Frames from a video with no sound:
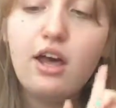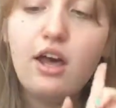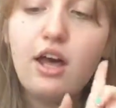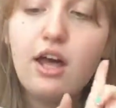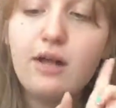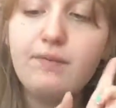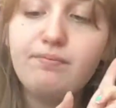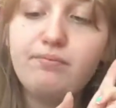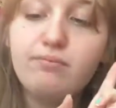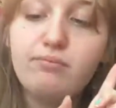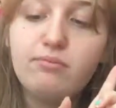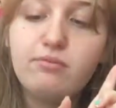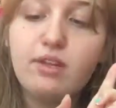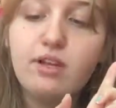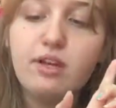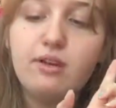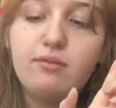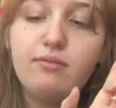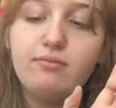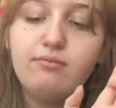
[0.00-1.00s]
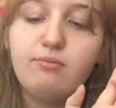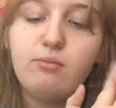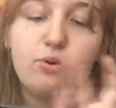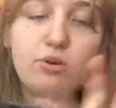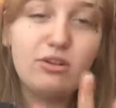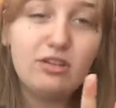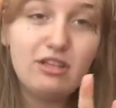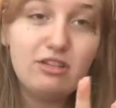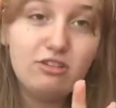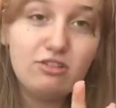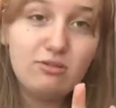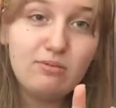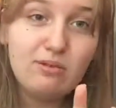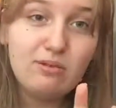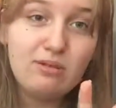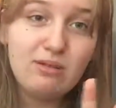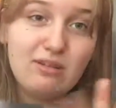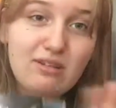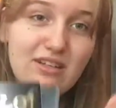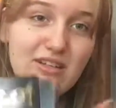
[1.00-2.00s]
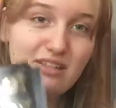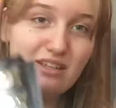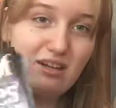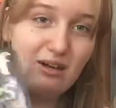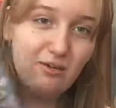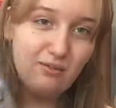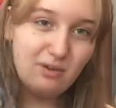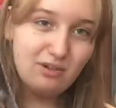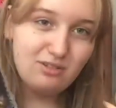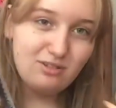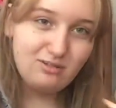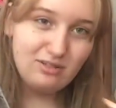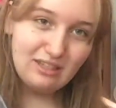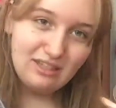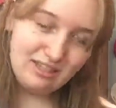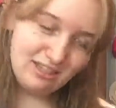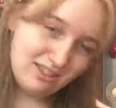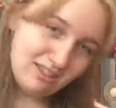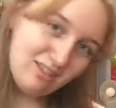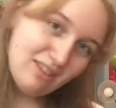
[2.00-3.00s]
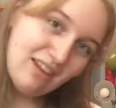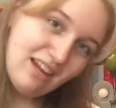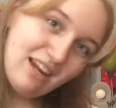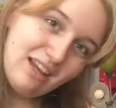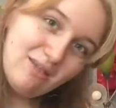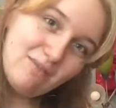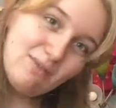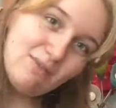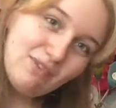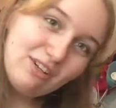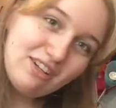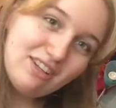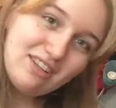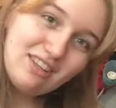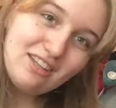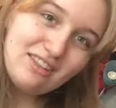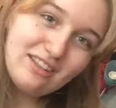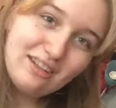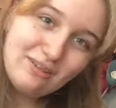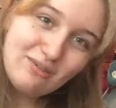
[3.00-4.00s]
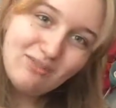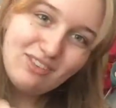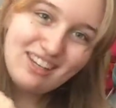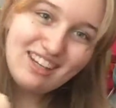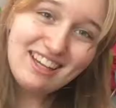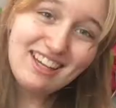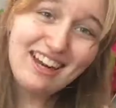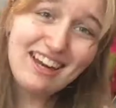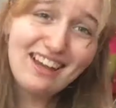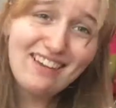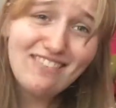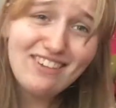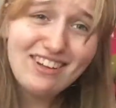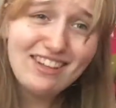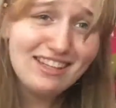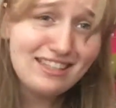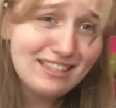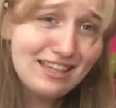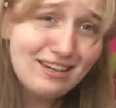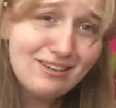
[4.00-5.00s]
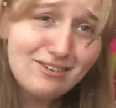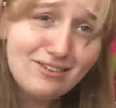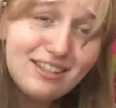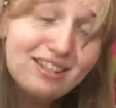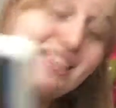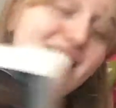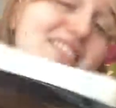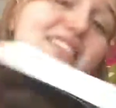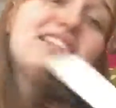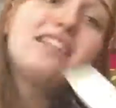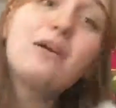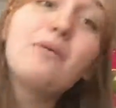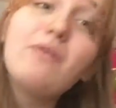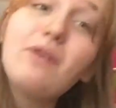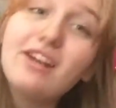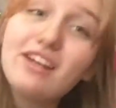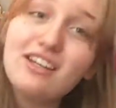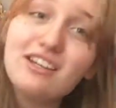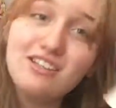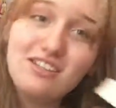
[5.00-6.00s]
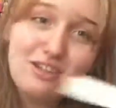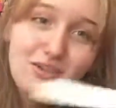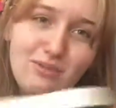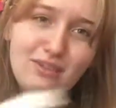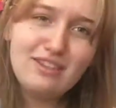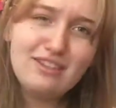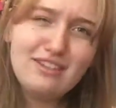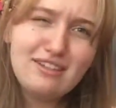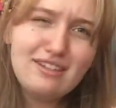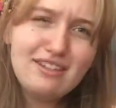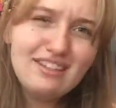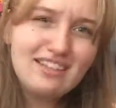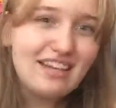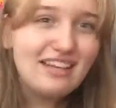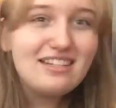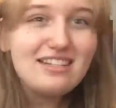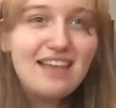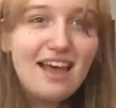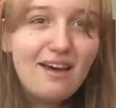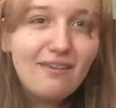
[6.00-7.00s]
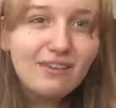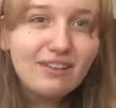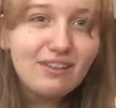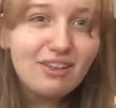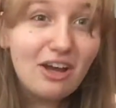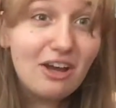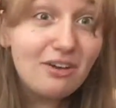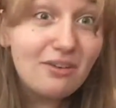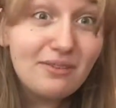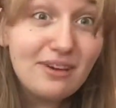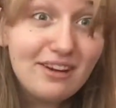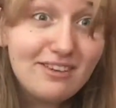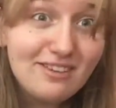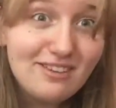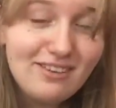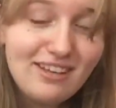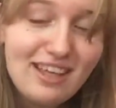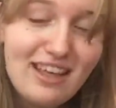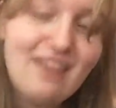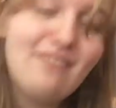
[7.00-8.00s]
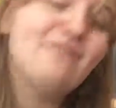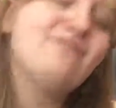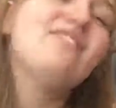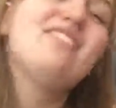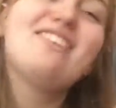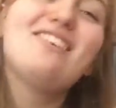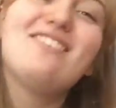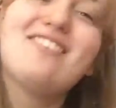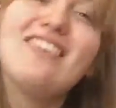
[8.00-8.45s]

um, um, Mortal Instrument series, and I want to read this so that I can move on to the third book. And I am really excited to read this because I want to continue with the series. I just haven't gotten around to it yet. So